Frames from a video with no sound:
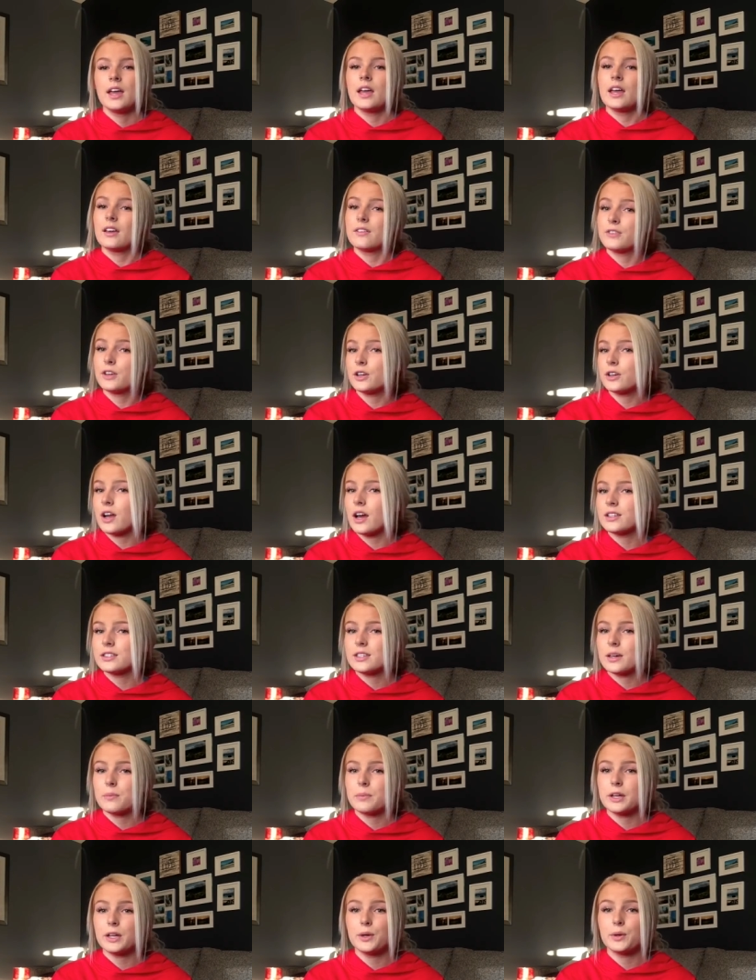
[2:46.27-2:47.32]
If you're not
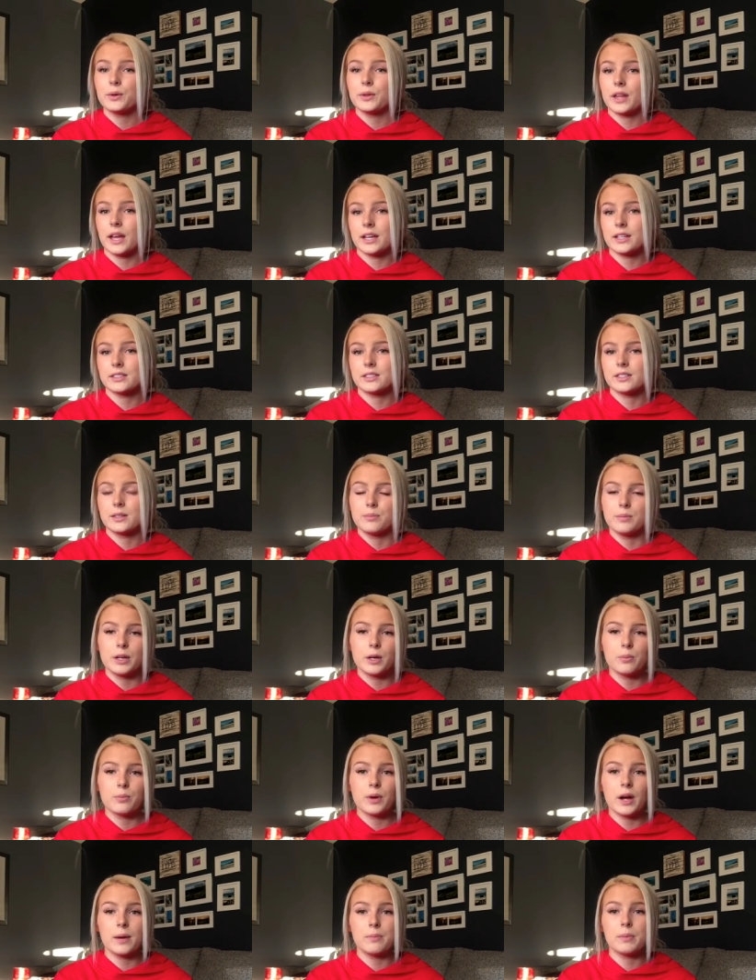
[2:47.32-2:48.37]
somebody who likes to meal
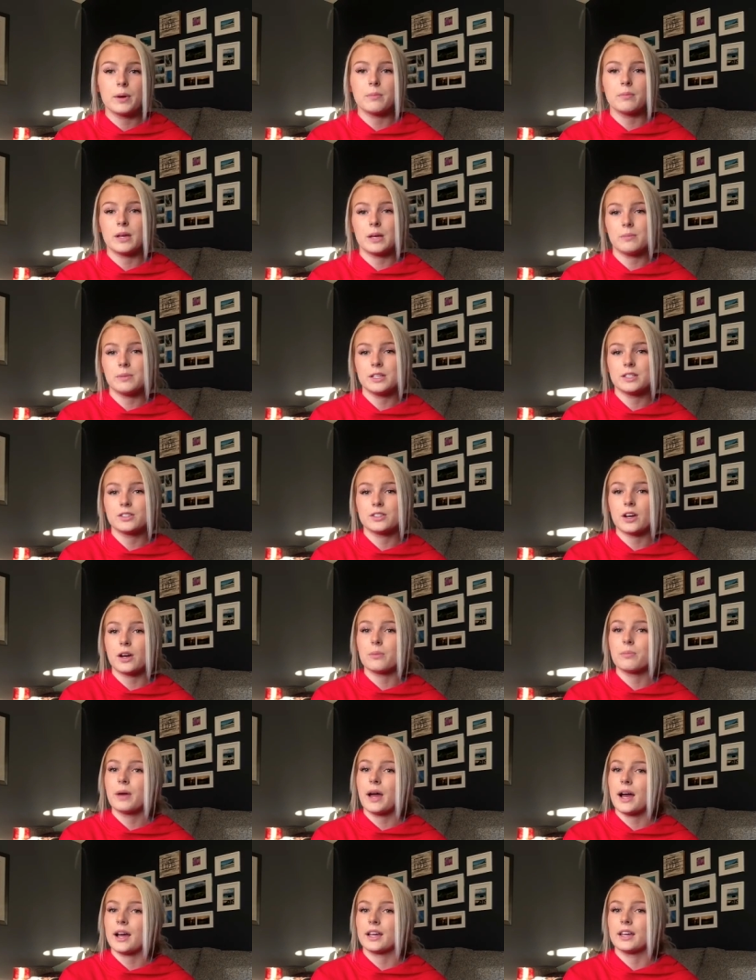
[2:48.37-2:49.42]
prep, maybe start
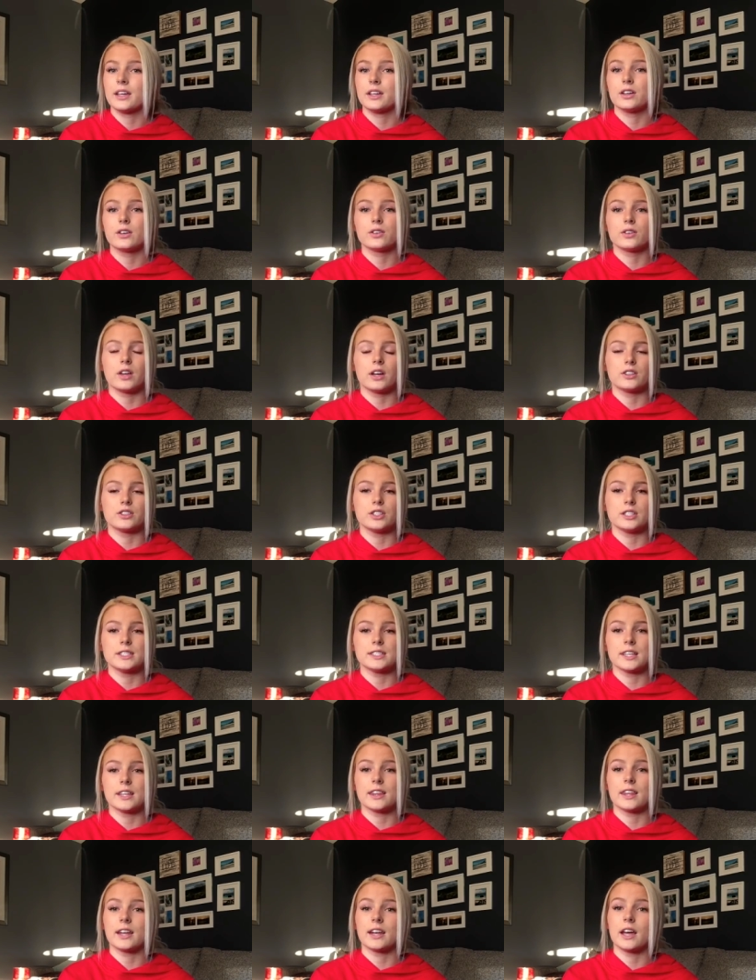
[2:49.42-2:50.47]
packing your lunches
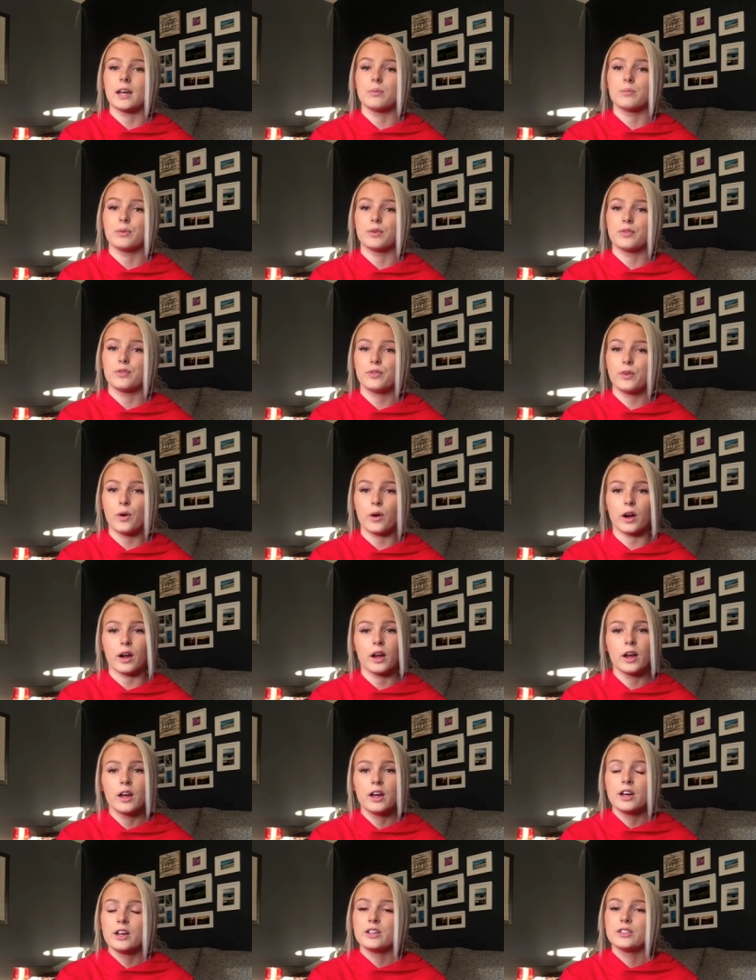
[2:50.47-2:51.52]
the night before.
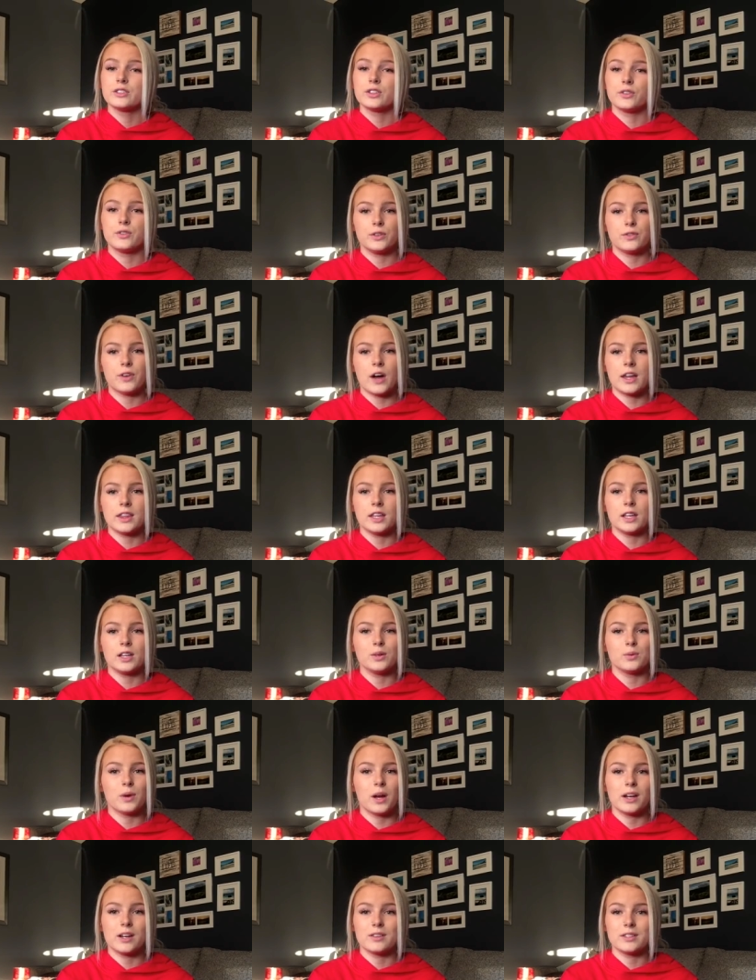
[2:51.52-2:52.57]
So if you find that you
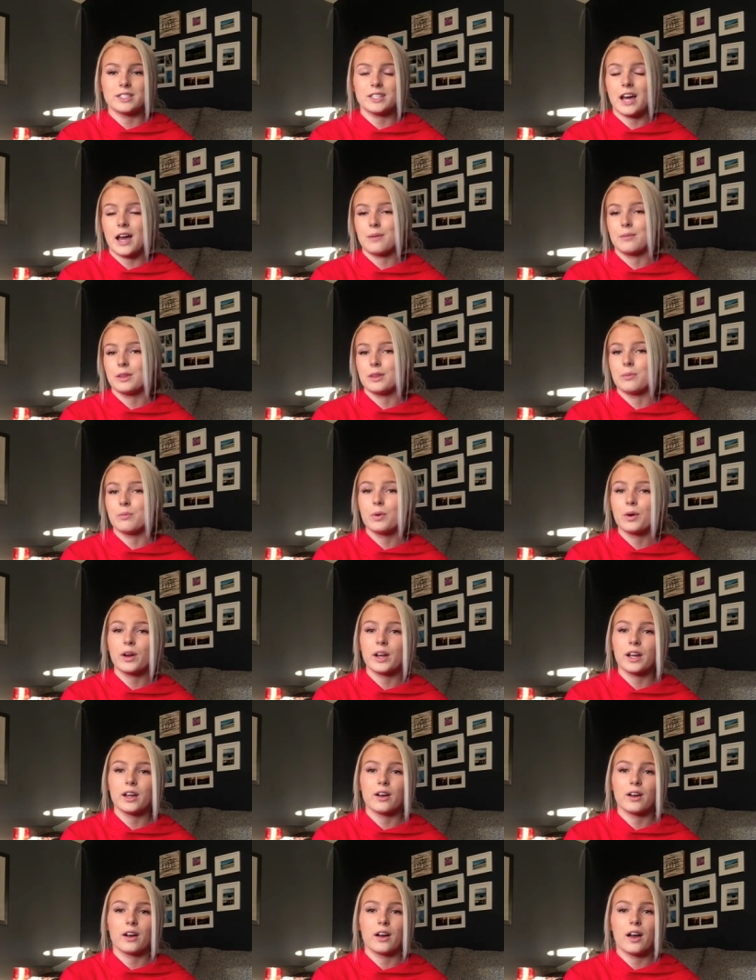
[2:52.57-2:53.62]
run out of time in the
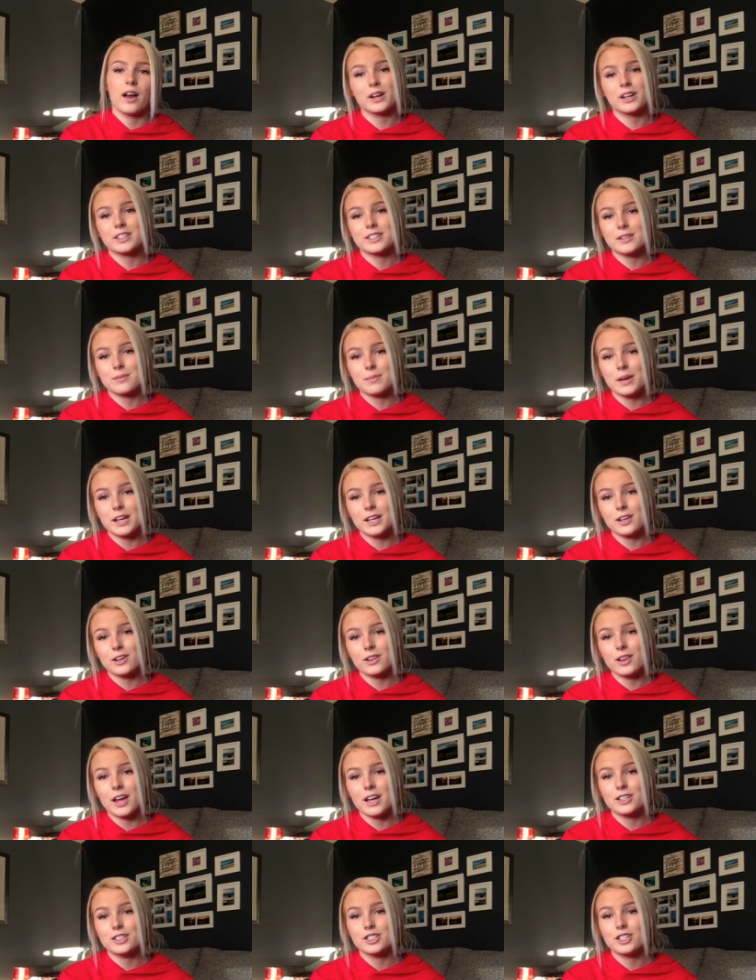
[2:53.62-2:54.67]
morning to make your
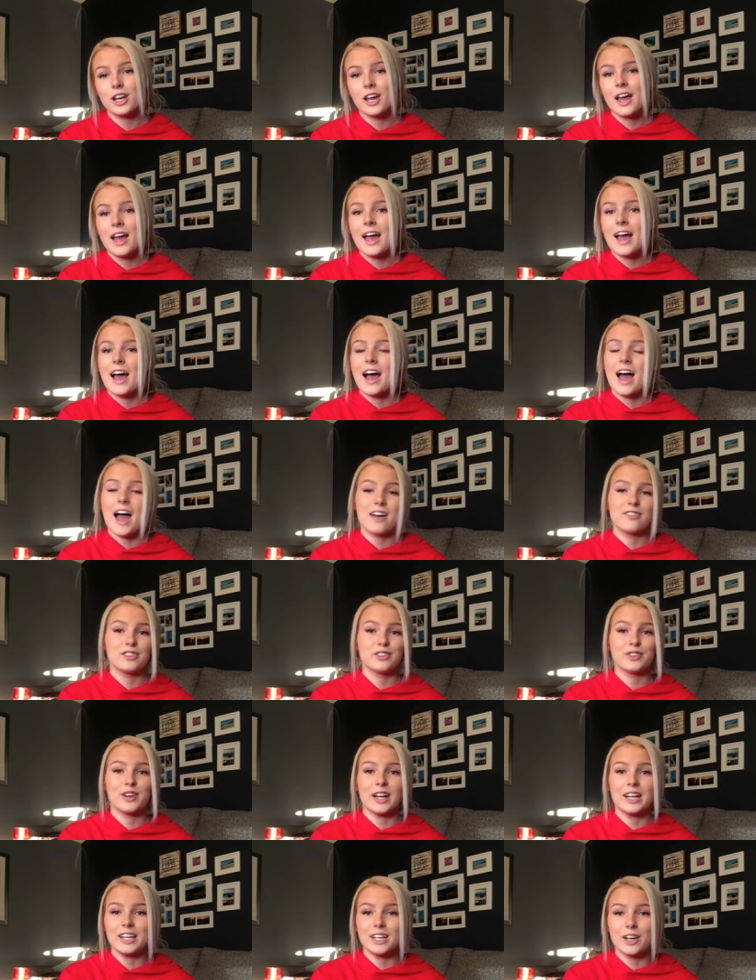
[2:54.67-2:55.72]
lunch, have it
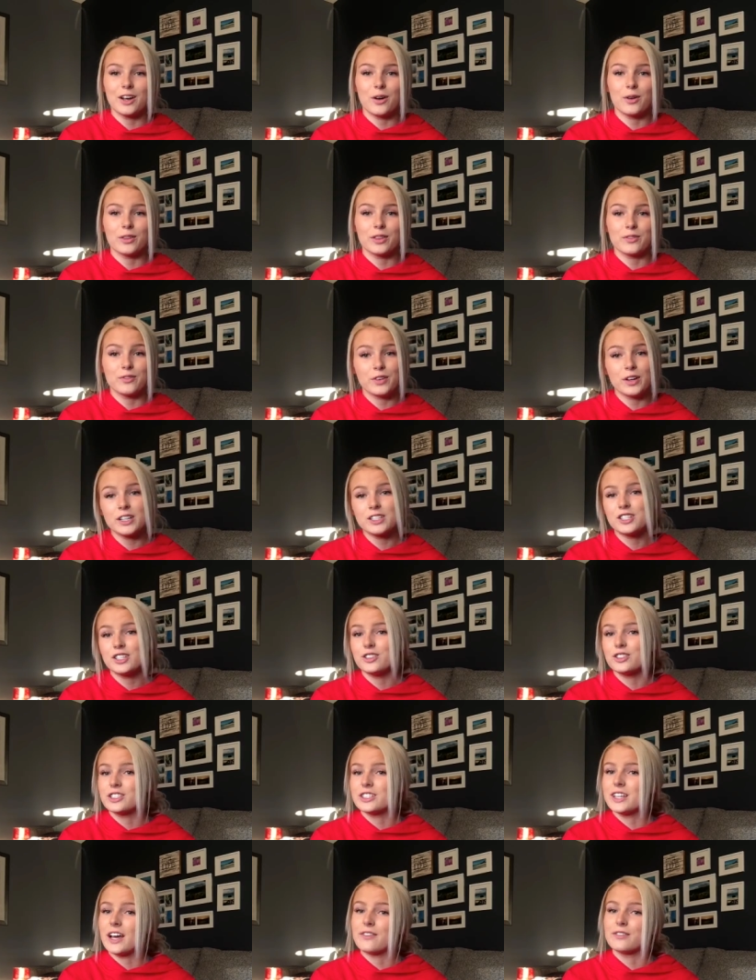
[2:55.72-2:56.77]
ready to go in the fridge. You
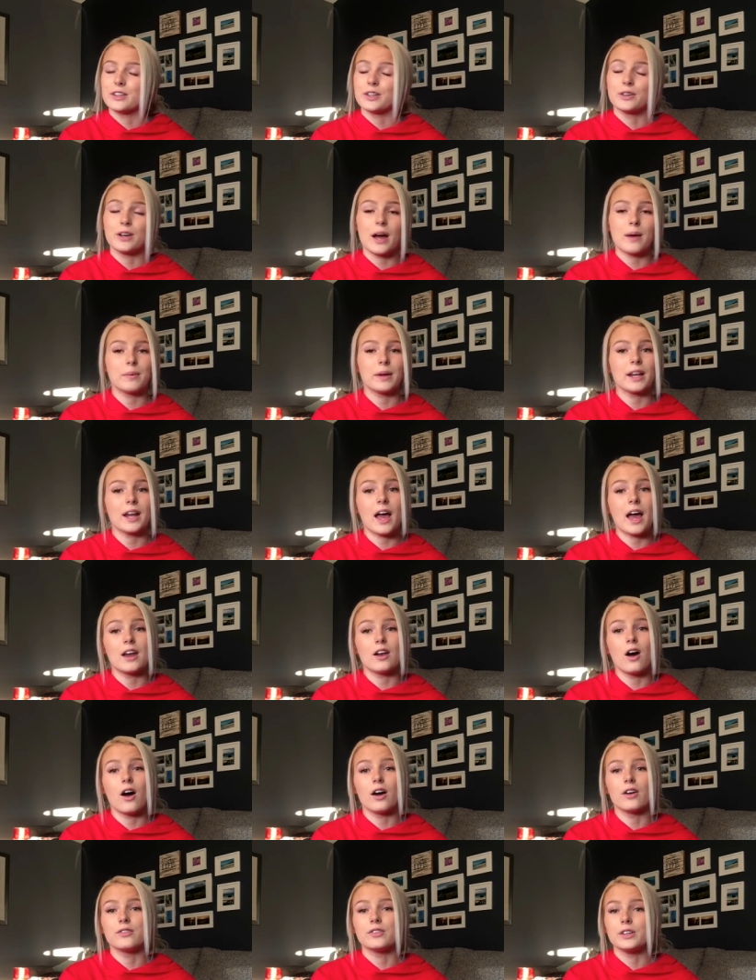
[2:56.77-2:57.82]
just have to grab it and
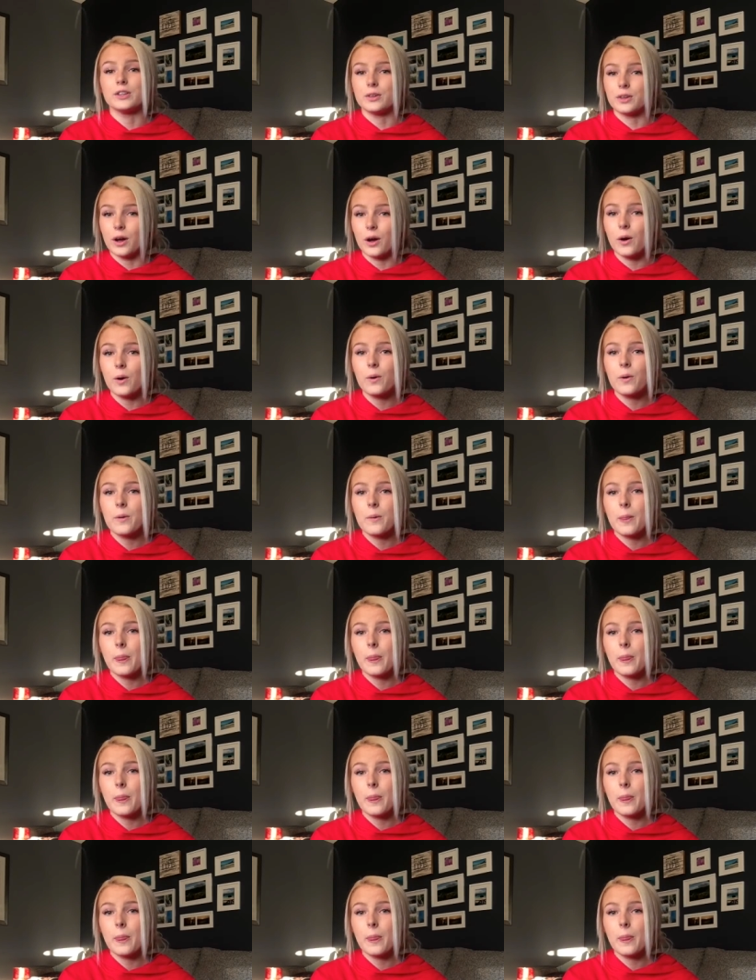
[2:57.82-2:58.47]
off you go.